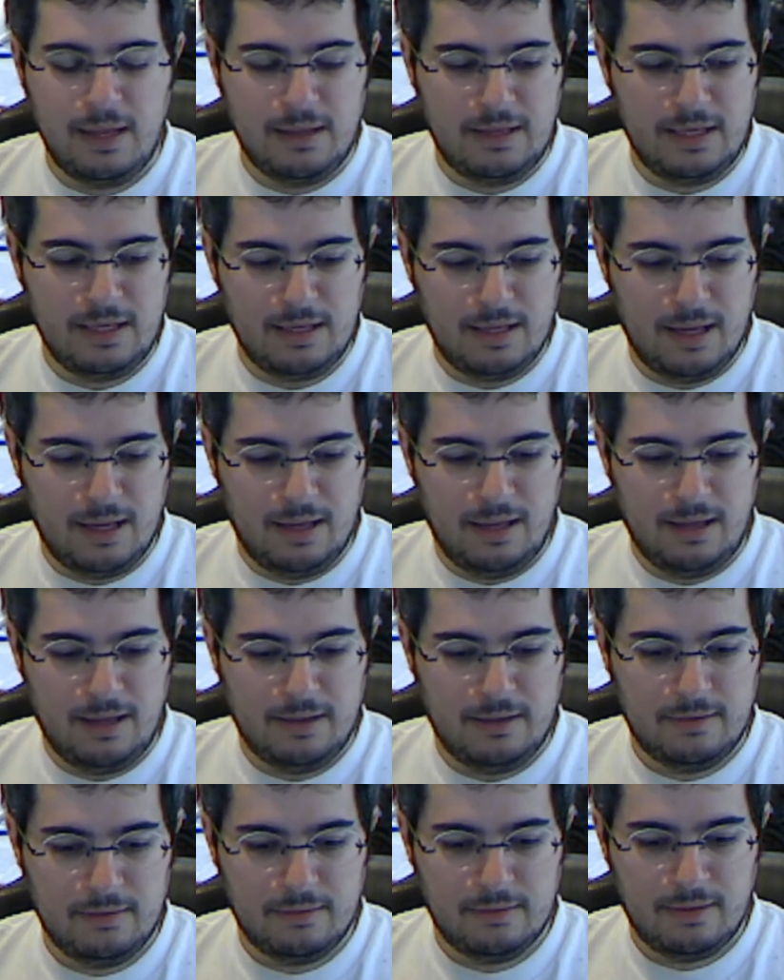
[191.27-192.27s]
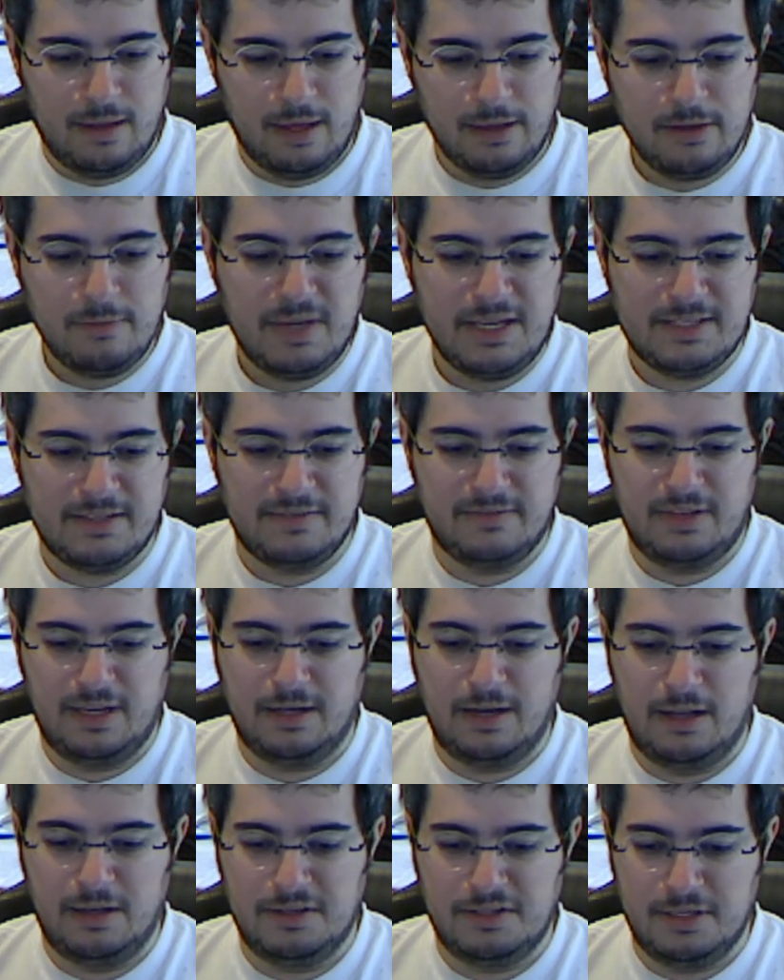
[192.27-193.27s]
The other piece of
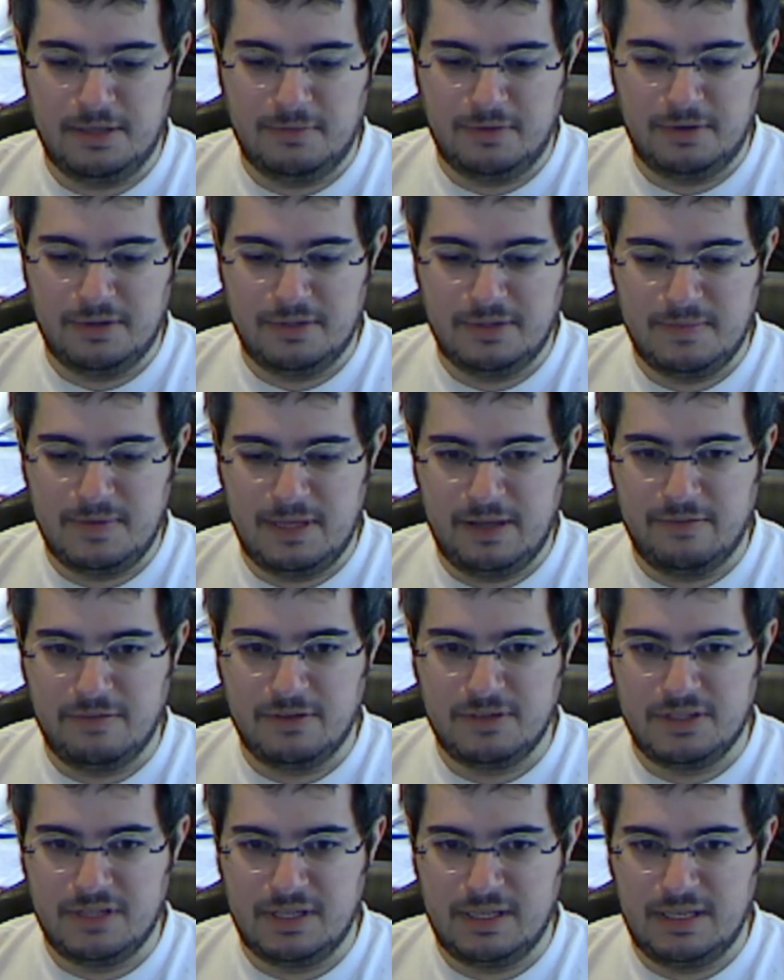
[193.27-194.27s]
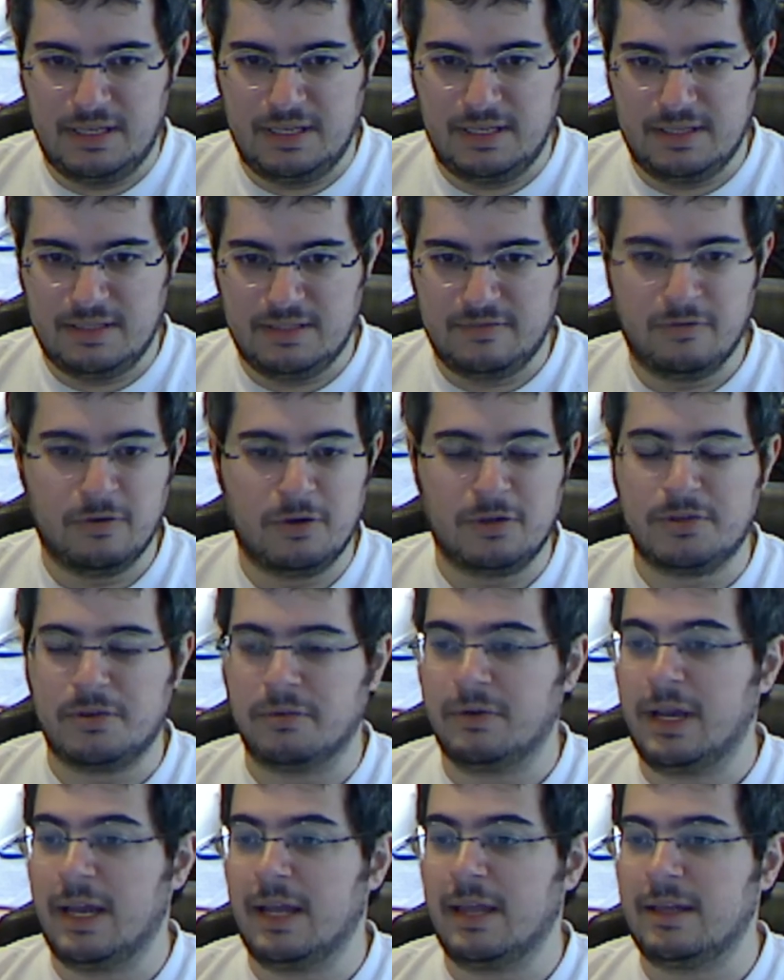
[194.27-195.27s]
technology I'm going to be leveraging is virtual
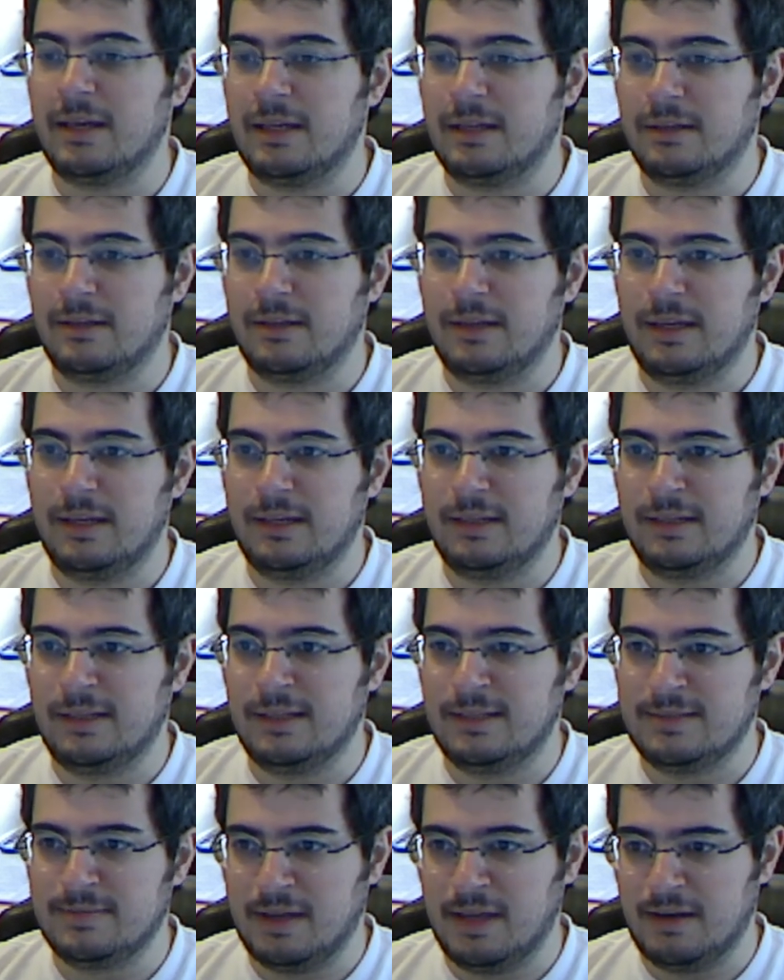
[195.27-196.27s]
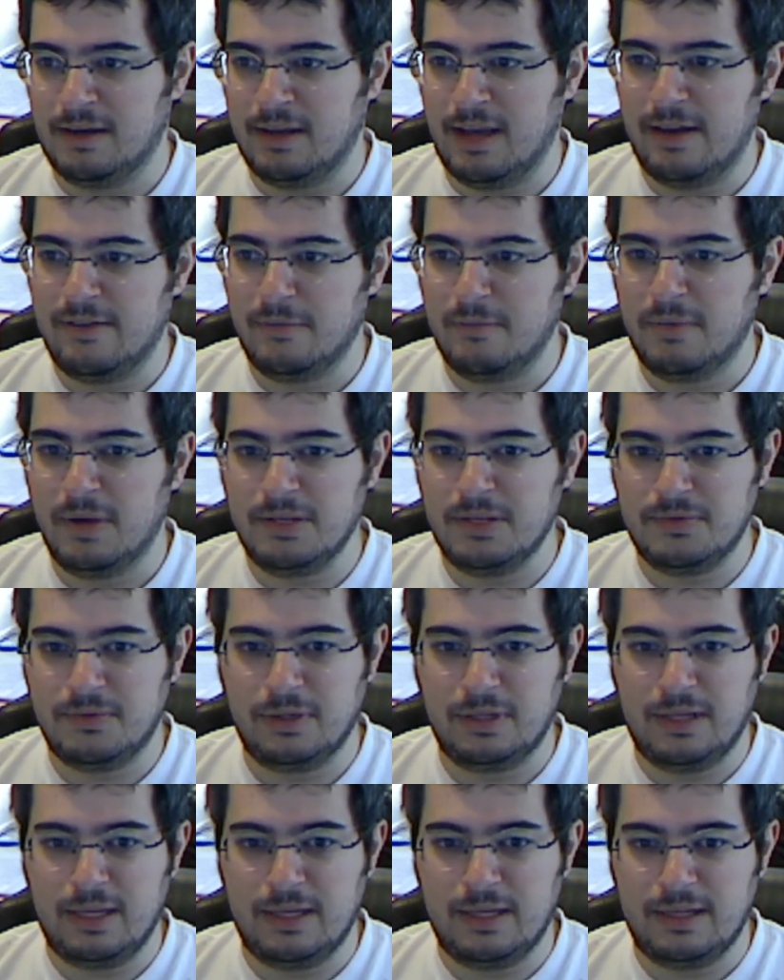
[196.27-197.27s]
reality, and it's kind of a
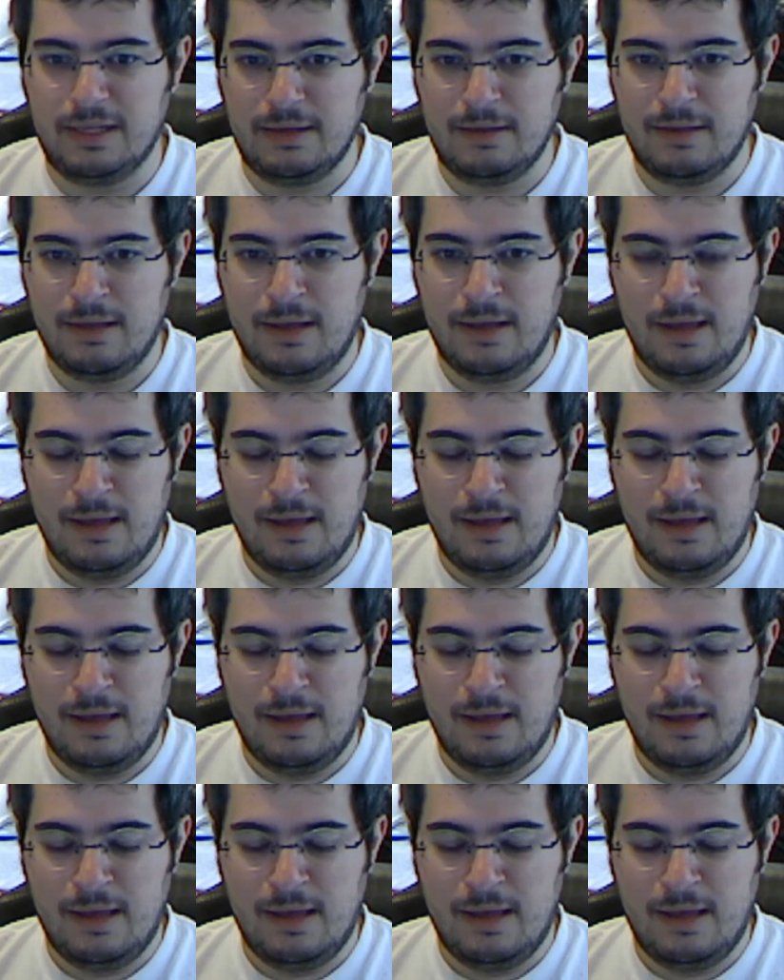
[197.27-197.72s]
buzzword lately,